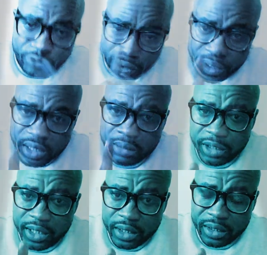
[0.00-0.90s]
think I'm
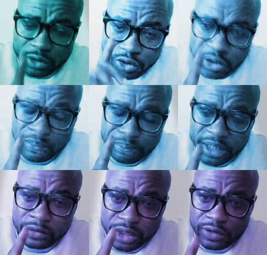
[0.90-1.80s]
lying, yeah, I'm
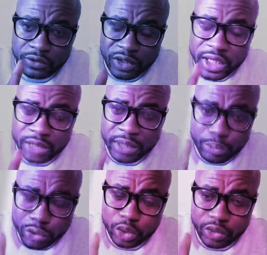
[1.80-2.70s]
about to give you guys my
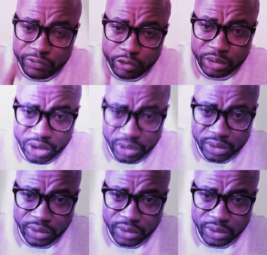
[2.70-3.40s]
personal information.